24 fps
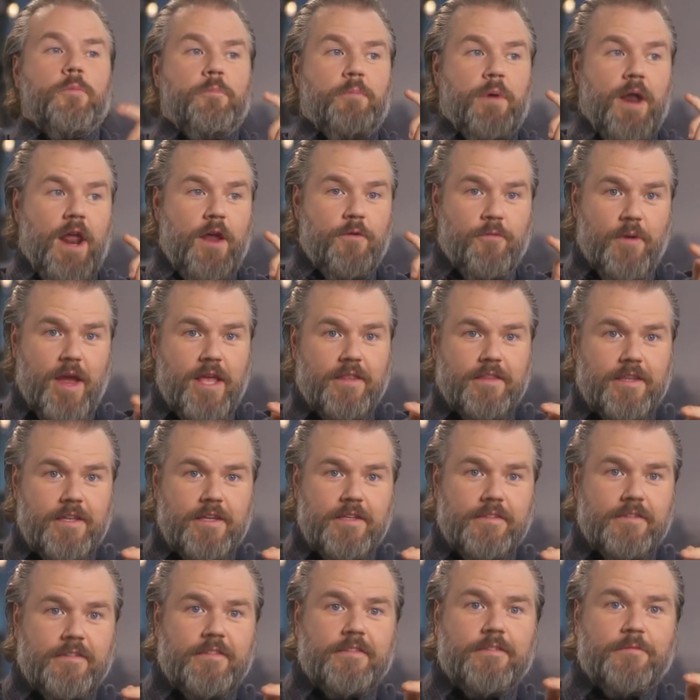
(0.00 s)
But I read
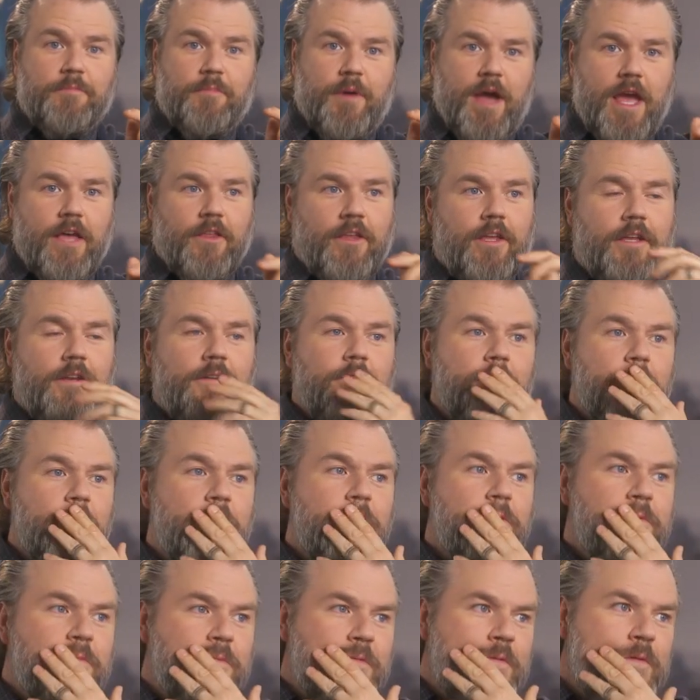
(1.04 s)
this pilot,
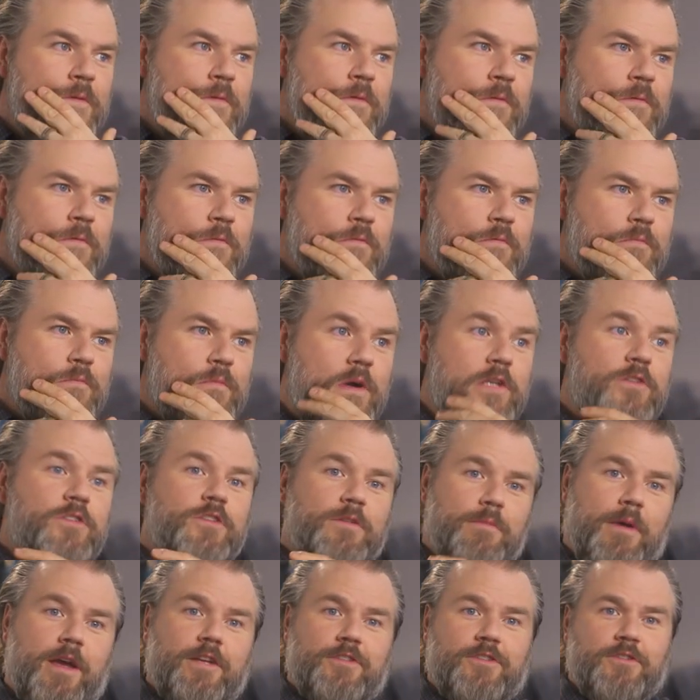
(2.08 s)
much
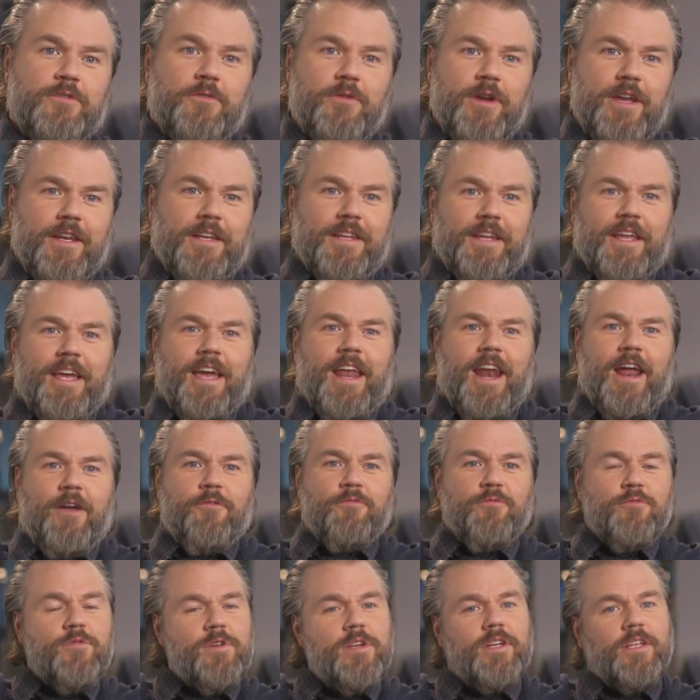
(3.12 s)
to my chagrin, and I
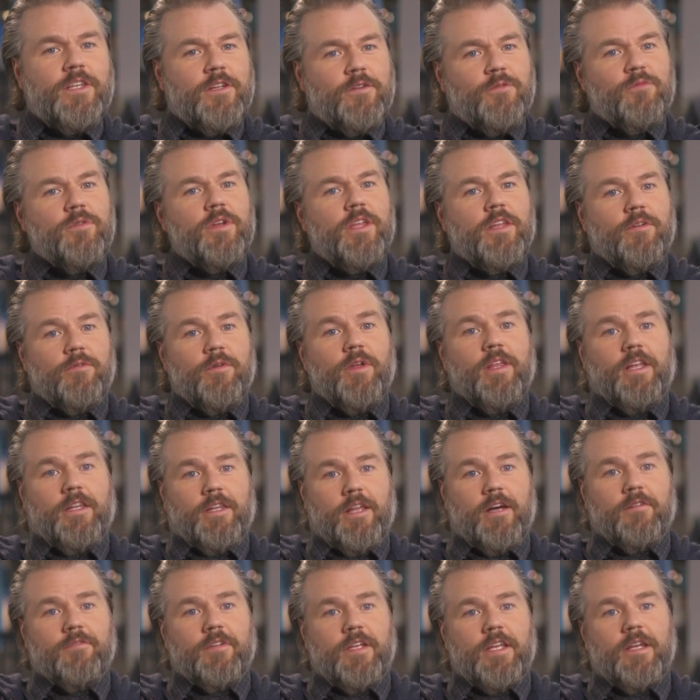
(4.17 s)
really, really, really
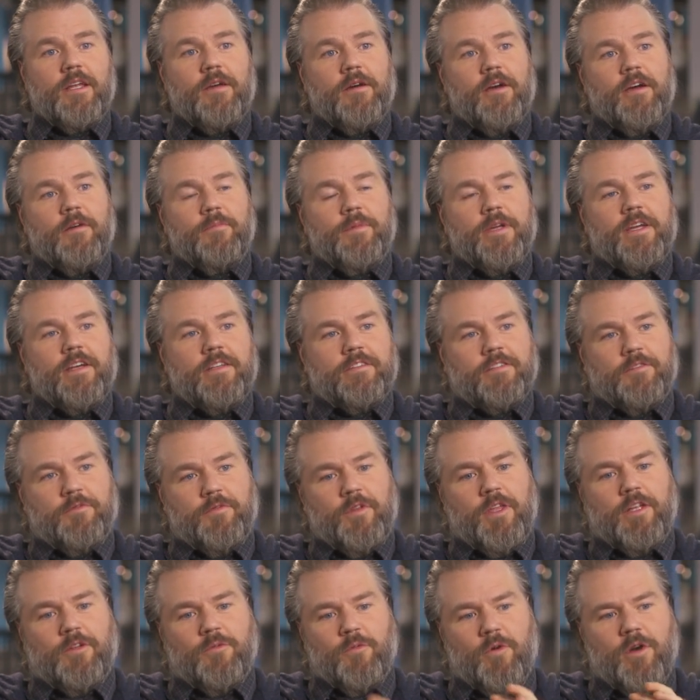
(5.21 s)
loved it uh, because I
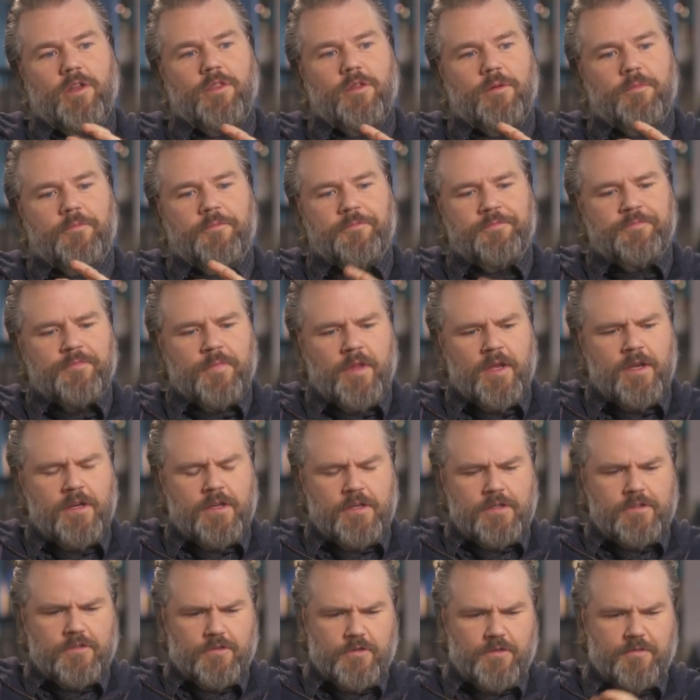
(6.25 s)
feel like one of the
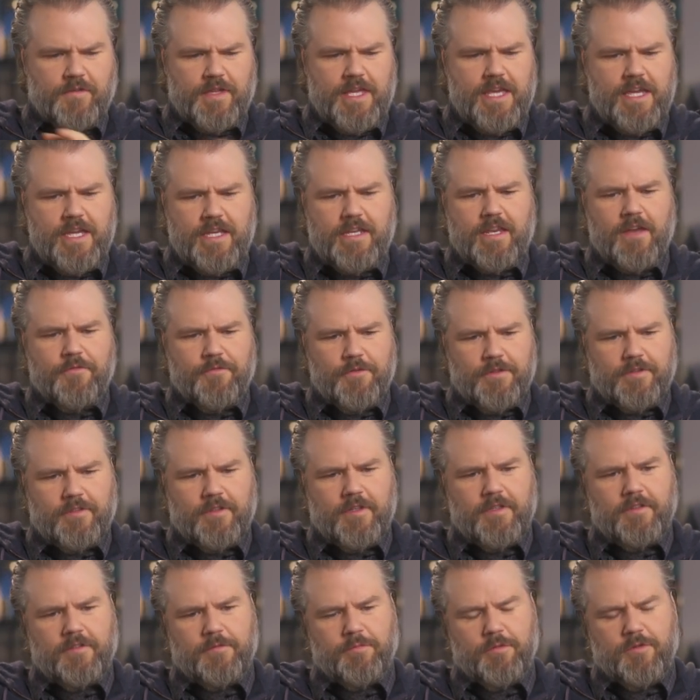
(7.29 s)
sort of key
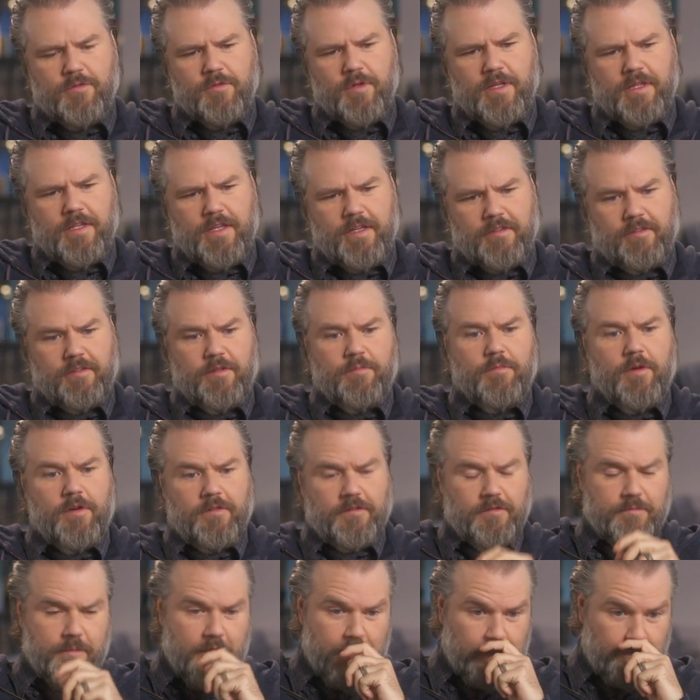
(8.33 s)
differences between this and
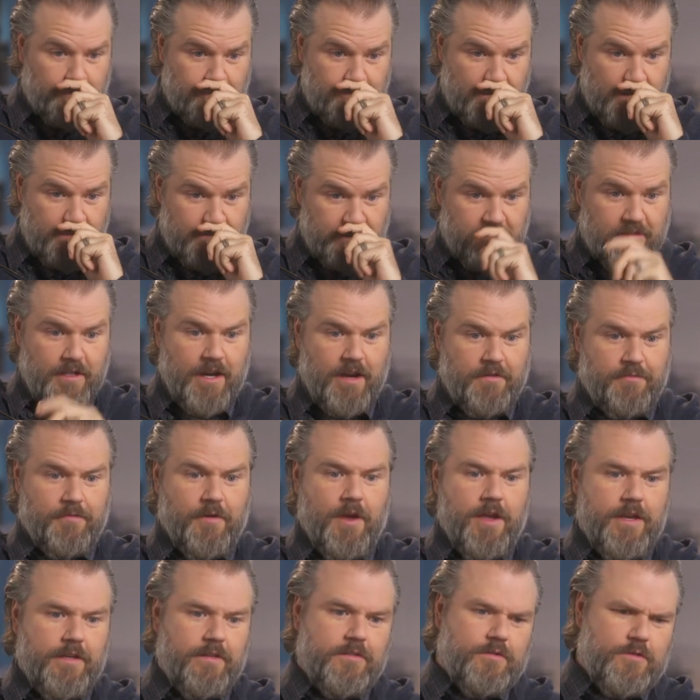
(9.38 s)
most medical dramas that I
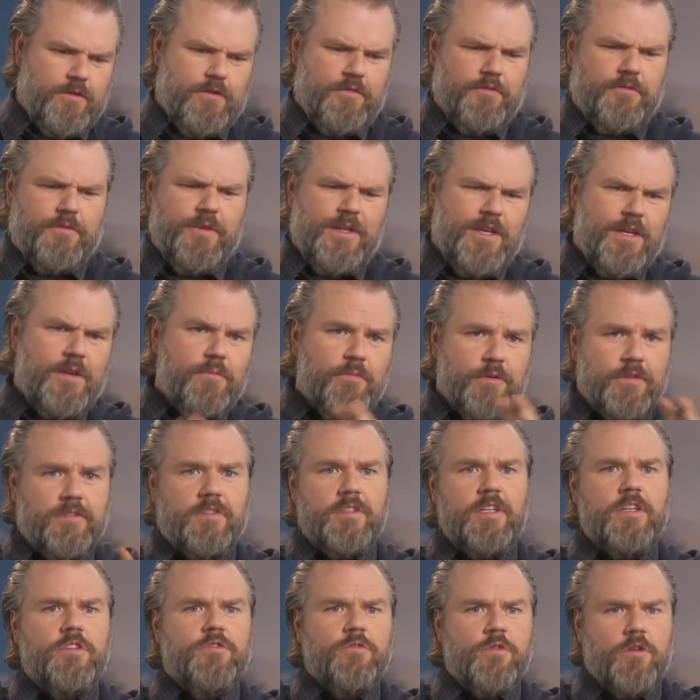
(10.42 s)
find sort of
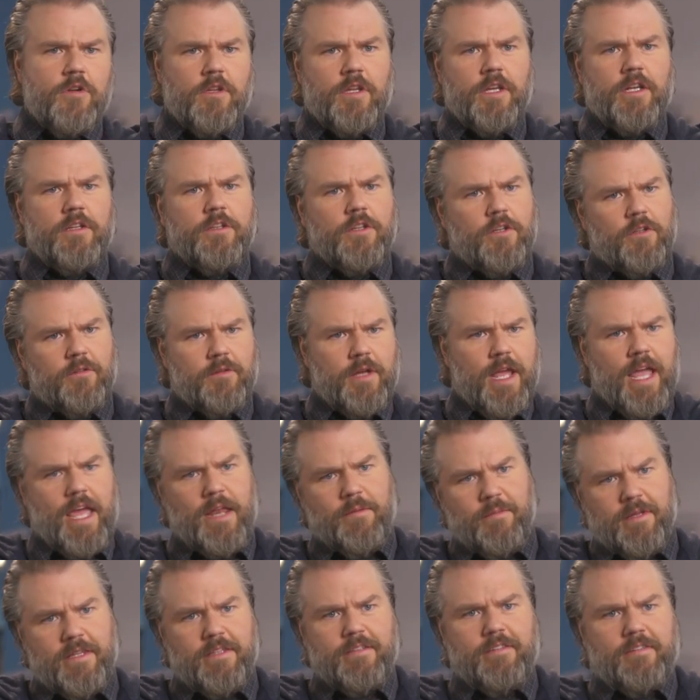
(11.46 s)
procedural and a little
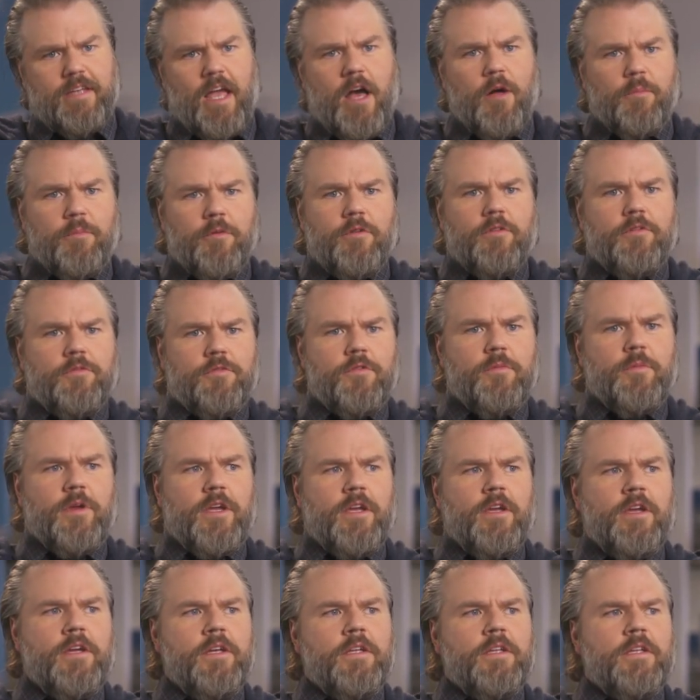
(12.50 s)
hand me the scalpel for
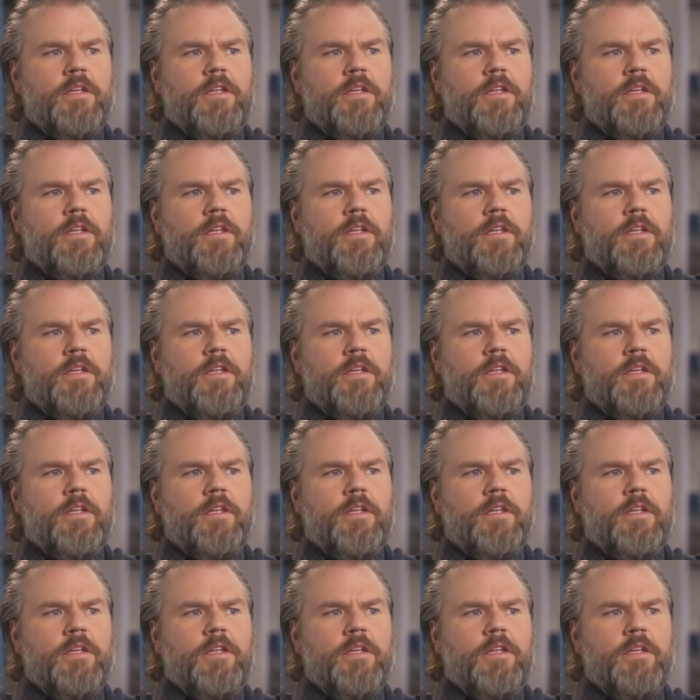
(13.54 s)
me